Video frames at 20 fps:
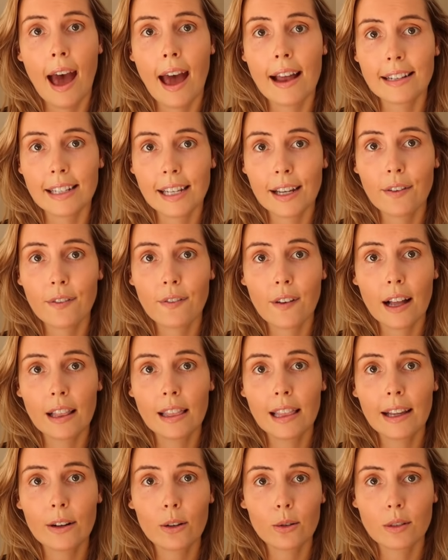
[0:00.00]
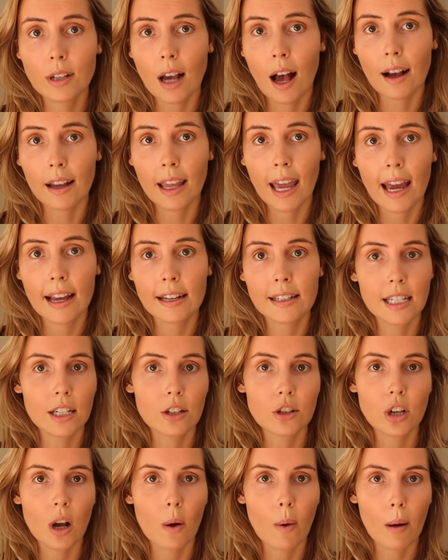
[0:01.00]
and if a little dark hair
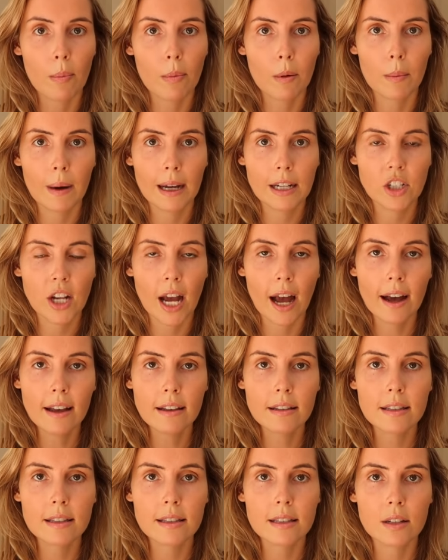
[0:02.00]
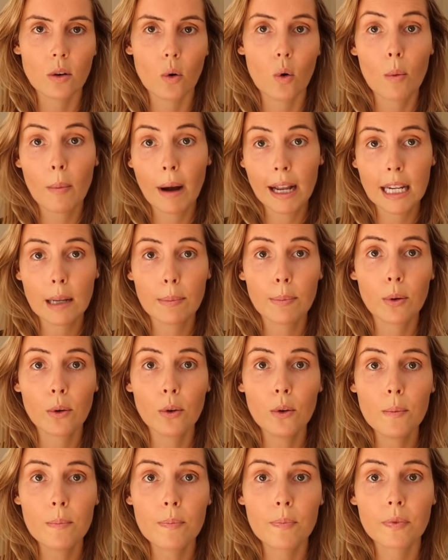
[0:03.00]
did show up on my chest or my
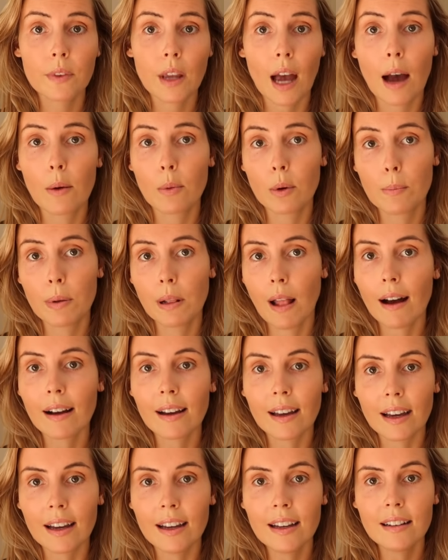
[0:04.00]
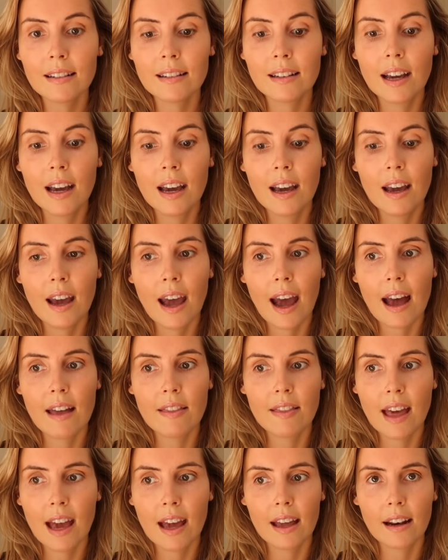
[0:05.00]
nipple I would pluck it
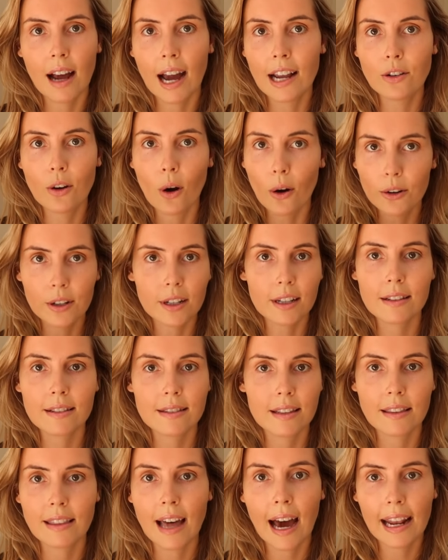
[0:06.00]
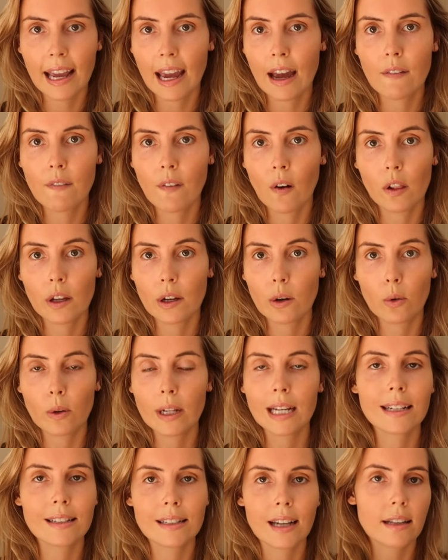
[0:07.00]
and then I noticed that that hair follicle
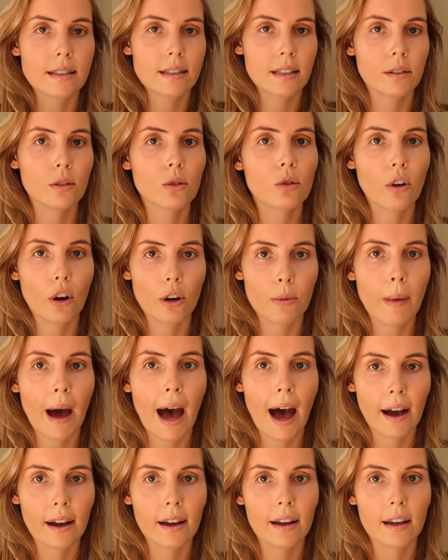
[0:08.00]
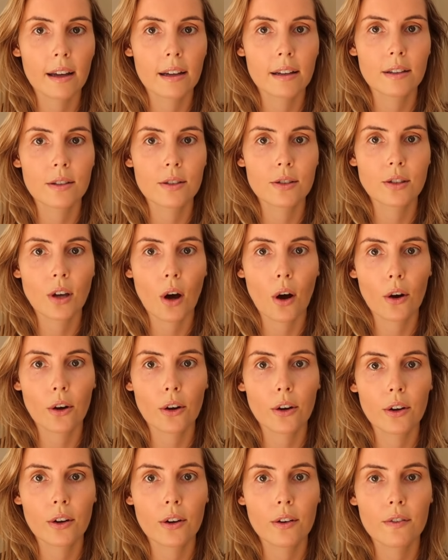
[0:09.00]
it doesn't grow back
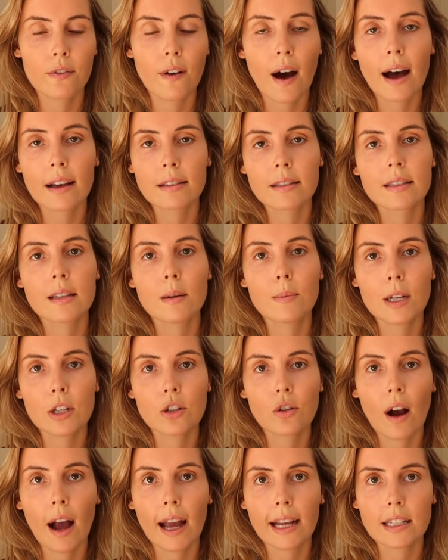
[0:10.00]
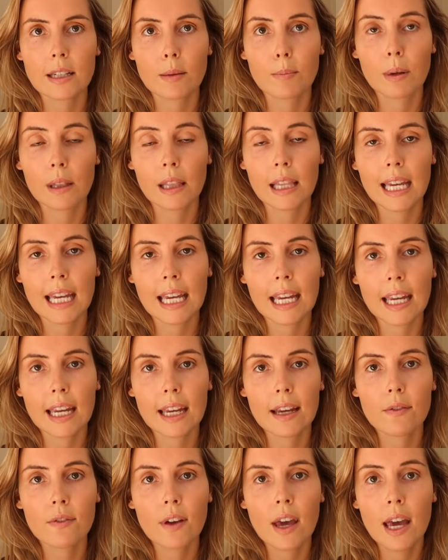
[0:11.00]
so for us to be trying to
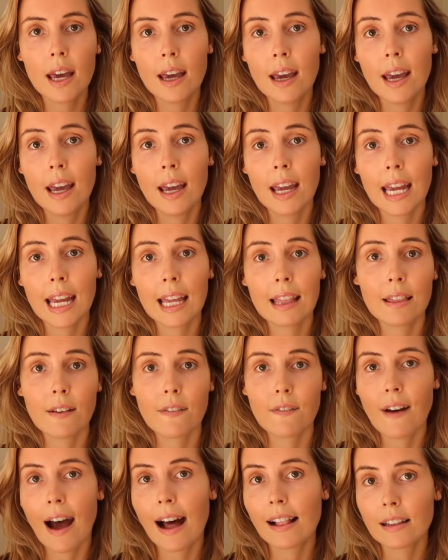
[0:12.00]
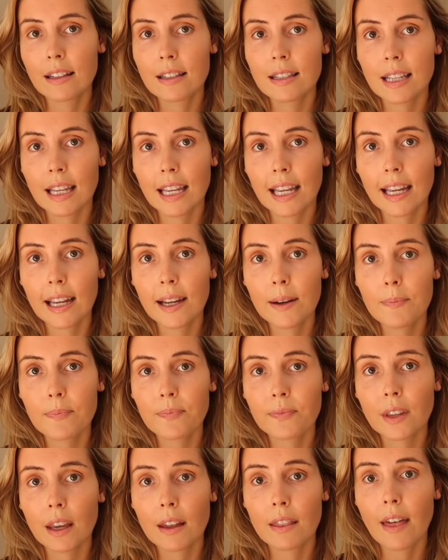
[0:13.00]
believe in the fallacy
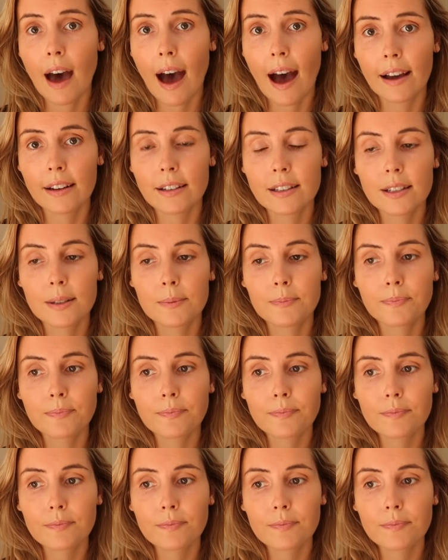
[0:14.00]
that